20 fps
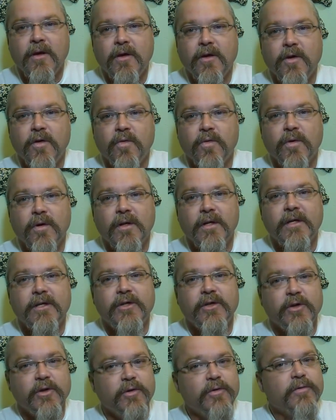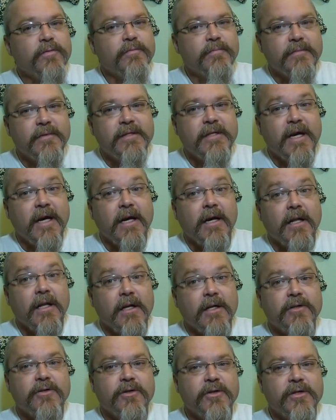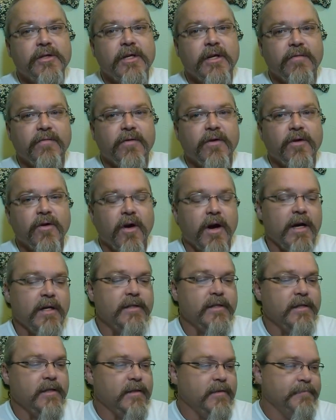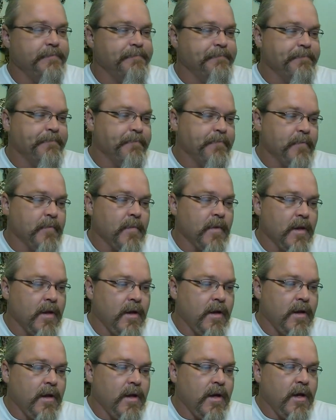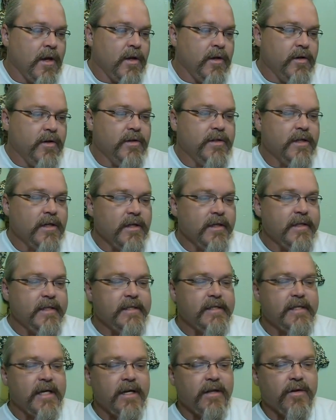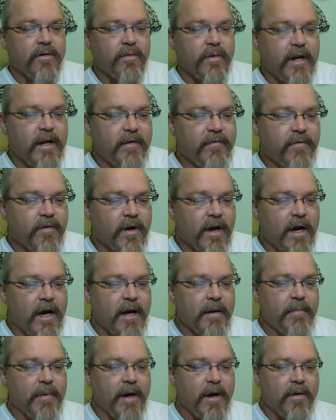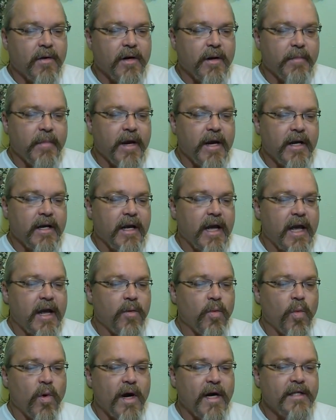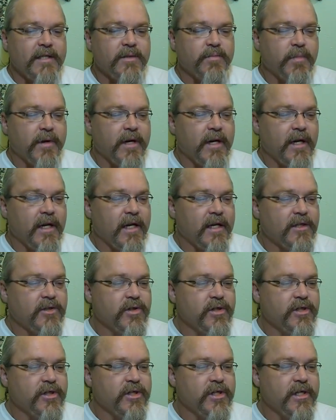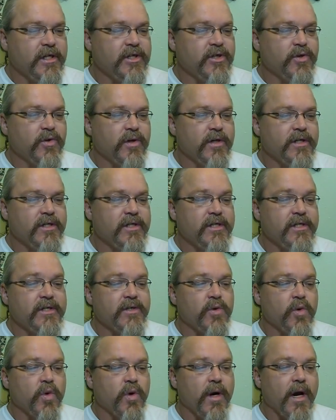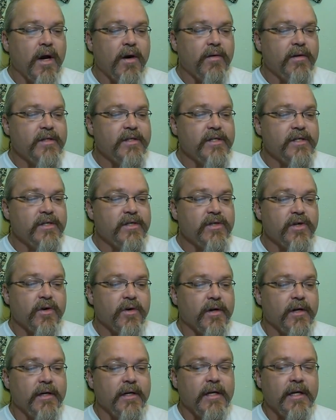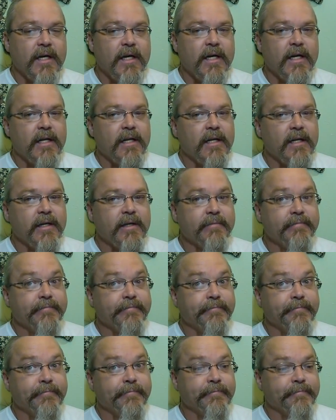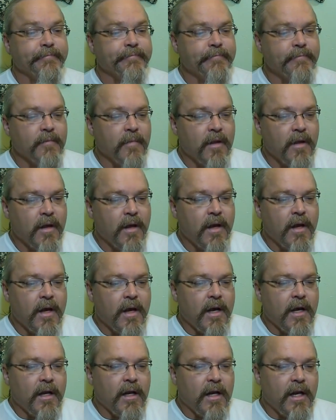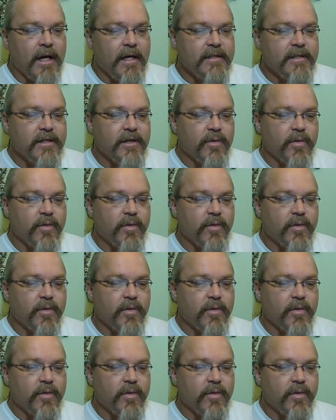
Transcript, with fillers: you really do take electricity for granted. Utilities say they're ready for high power demand and widespread electricity shortages or outages are unlikely. Lines and